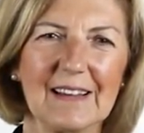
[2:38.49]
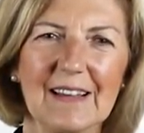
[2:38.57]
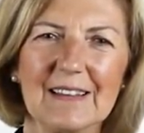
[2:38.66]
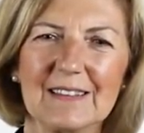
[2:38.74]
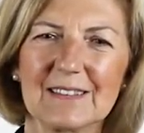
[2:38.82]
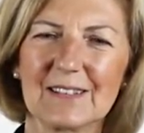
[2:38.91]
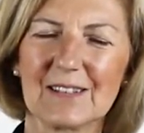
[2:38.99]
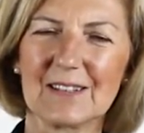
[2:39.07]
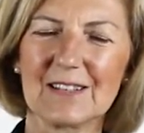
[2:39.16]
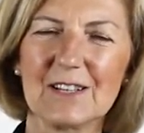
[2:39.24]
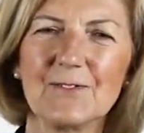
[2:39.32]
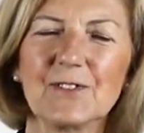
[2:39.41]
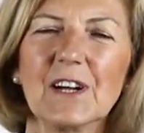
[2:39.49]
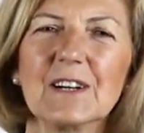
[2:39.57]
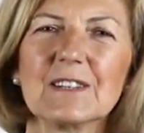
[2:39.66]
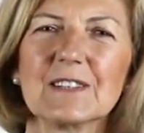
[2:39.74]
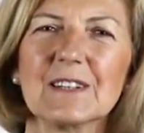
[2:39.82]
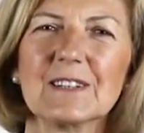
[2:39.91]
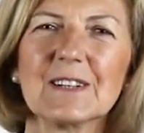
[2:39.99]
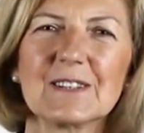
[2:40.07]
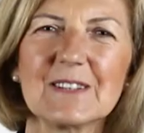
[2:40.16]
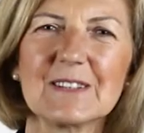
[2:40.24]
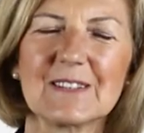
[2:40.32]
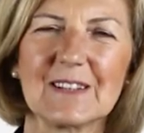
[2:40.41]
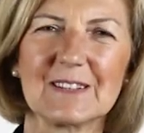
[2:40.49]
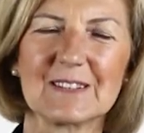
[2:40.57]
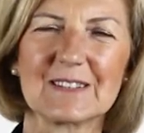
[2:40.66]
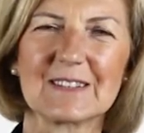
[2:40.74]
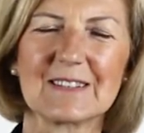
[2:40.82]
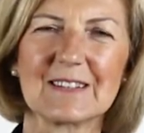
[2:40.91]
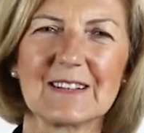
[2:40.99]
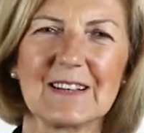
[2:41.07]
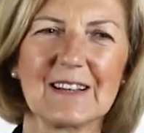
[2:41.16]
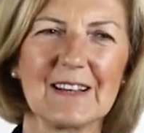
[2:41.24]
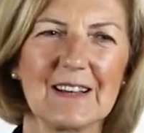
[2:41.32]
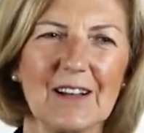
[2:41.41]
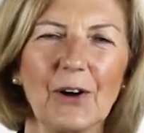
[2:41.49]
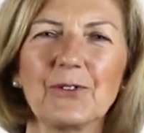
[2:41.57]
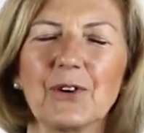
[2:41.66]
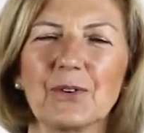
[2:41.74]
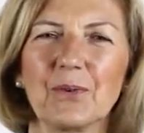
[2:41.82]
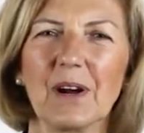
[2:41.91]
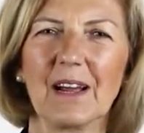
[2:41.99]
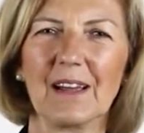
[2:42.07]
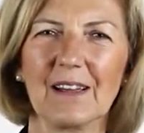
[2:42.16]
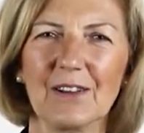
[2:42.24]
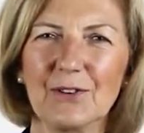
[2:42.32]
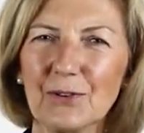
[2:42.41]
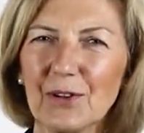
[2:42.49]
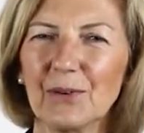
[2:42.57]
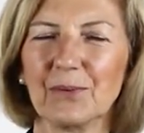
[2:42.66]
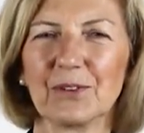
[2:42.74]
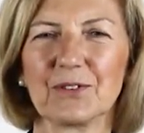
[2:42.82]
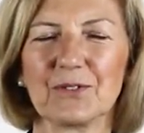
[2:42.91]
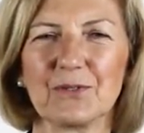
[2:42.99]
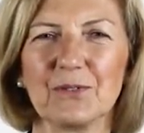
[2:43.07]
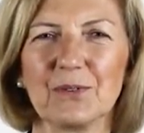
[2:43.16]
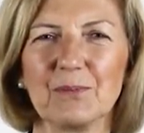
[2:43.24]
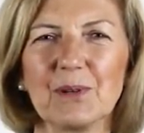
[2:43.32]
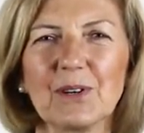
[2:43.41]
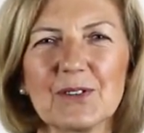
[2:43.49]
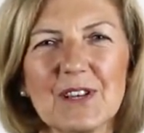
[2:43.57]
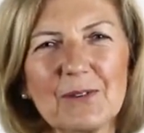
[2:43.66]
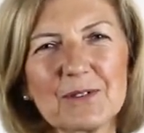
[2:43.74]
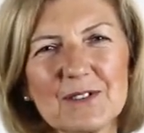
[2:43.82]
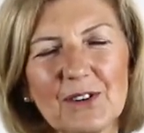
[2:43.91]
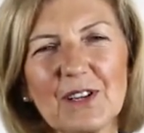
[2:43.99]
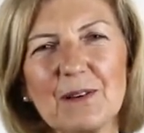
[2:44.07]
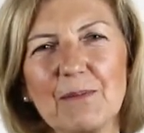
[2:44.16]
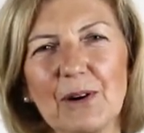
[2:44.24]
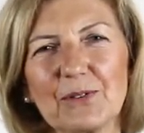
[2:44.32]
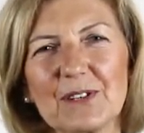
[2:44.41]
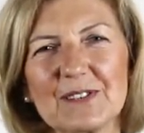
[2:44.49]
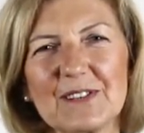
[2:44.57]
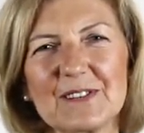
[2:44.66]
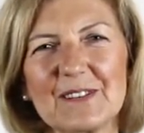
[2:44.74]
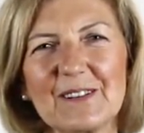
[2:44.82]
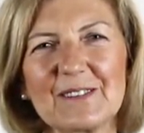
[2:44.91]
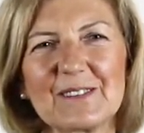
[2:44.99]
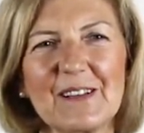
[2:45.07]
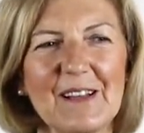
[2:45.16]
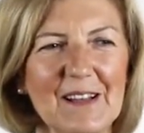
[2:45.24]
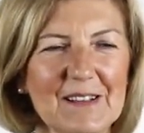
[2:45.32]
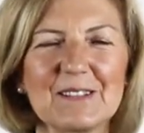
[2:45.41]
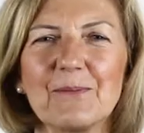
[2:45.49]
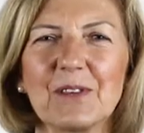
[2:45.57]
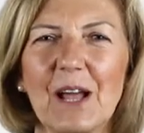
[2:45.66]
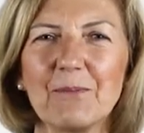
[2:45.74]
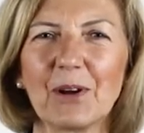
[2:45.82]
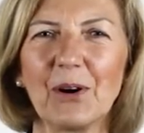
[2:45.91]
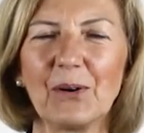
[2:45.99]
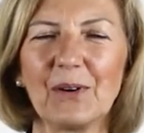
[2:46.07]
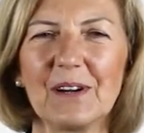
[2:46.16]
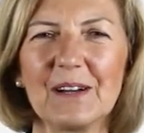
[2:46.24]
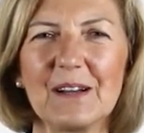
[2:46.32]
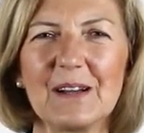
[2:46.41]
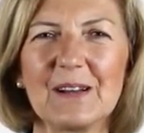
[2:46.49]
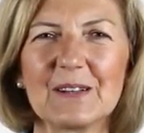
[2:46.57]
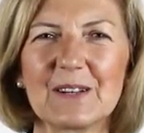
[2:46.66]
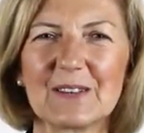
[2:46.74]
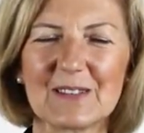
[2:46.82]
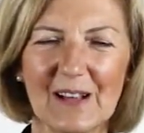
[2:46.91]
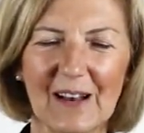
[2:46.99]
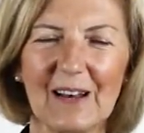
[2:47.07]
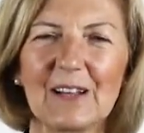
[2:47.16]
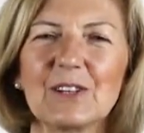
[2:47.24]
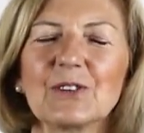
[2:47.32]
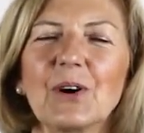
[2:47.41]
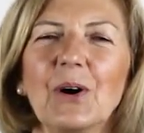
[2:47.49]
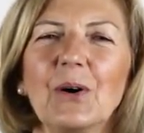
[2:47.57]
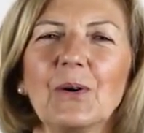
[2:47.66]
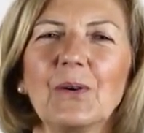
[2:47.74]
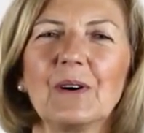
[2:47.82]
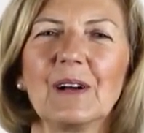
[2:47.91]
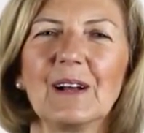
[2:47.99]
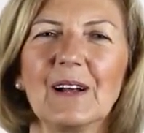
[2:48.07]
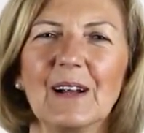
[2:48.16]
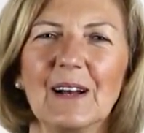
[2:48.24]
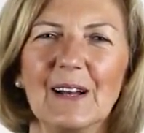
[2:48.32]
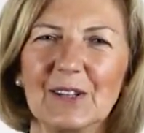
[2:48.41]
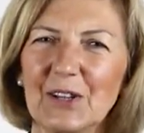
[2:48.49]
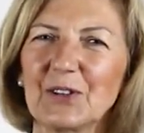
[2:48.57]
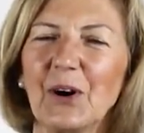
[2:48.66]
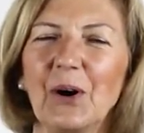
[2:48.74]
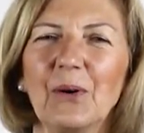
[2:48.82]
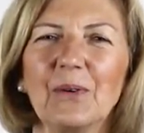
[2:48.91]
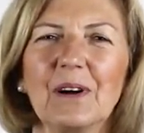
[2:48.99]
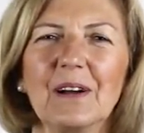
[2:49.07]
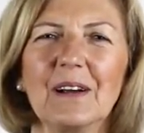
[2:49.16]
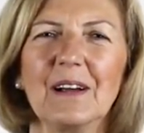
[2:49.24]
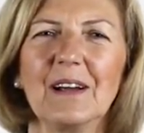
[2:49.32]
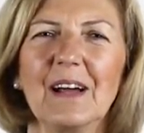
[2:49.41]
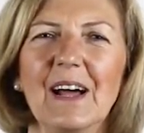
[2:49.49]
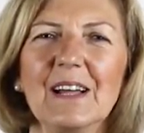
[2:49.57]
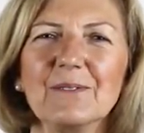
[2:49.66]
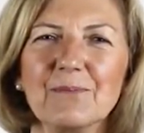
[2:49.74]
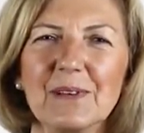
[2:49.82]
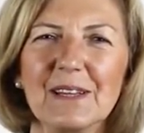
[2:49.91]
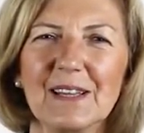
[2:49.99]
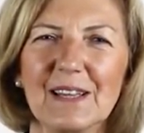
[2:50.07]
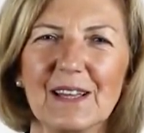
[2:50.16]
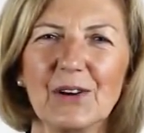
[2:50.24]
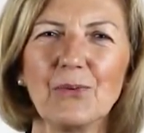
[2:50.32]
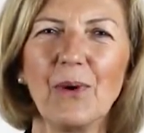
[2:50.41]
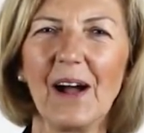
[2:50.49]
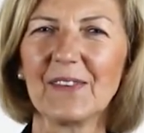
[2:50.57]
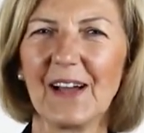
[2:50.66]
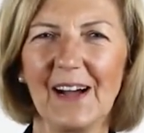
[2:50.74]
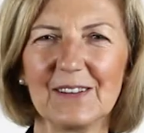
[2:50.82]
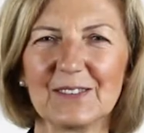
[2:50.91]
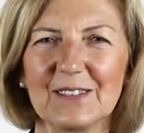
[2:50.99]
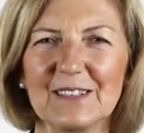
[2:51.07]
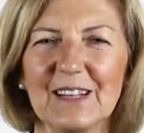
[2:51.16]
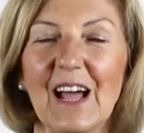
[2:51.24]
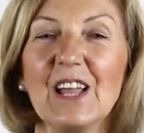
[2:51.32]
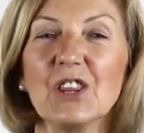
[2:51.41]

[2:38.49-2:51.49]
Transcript: And if there is resistance on your way, you know what to do because I was talking about resistance some time ago. Just let it go. Let it go and be 101%